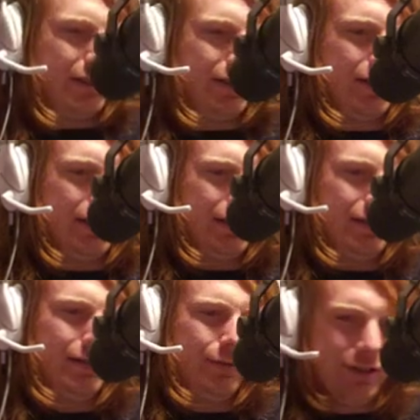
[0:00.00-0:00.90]
thing uh,
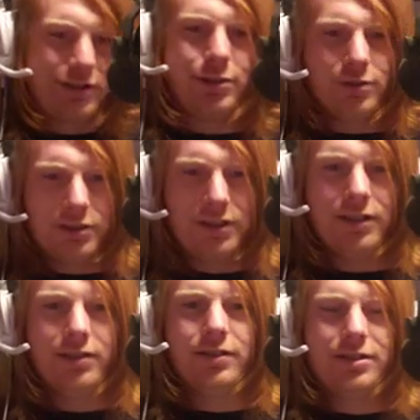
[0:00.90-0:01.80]
was cool as
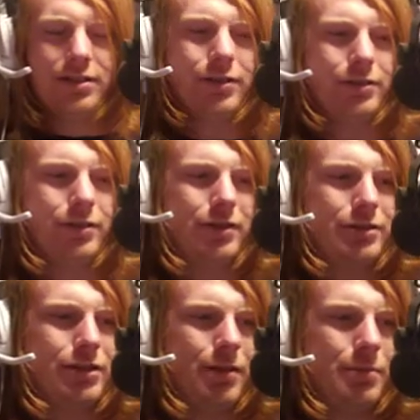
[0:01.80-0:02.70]
hell. So it
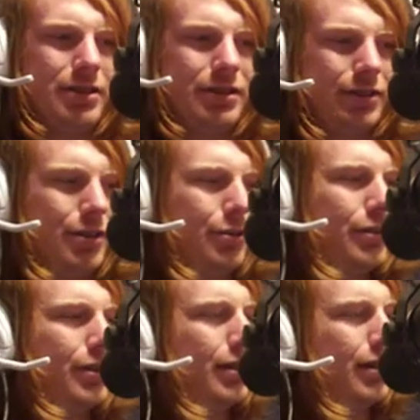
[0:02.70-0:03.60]
was called MissingNo
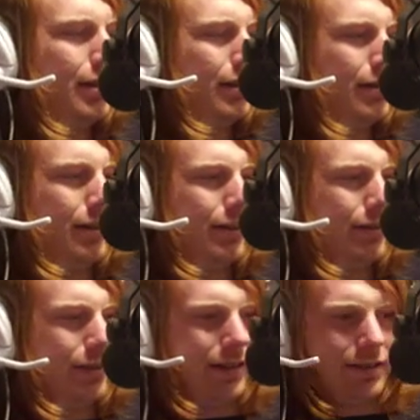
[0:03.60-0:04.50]

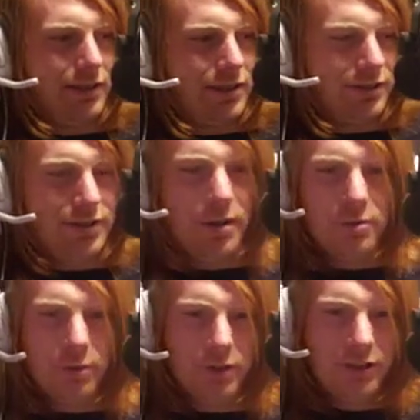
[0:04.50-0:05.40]
uh, like as in
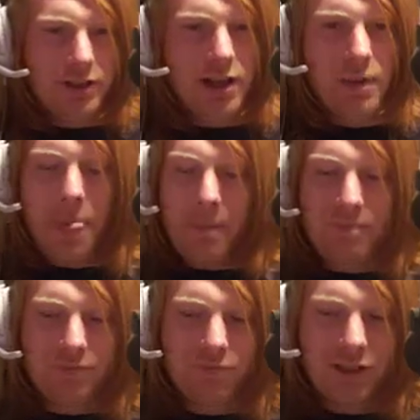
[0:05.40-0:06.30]
number with a dot.
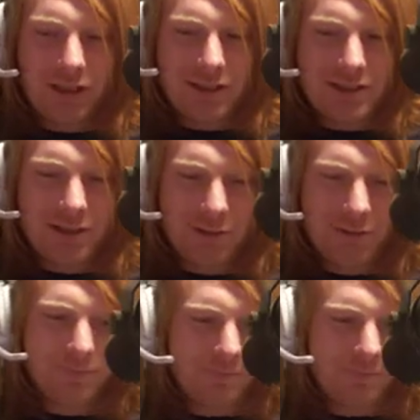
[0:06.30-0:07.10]
Fucking so,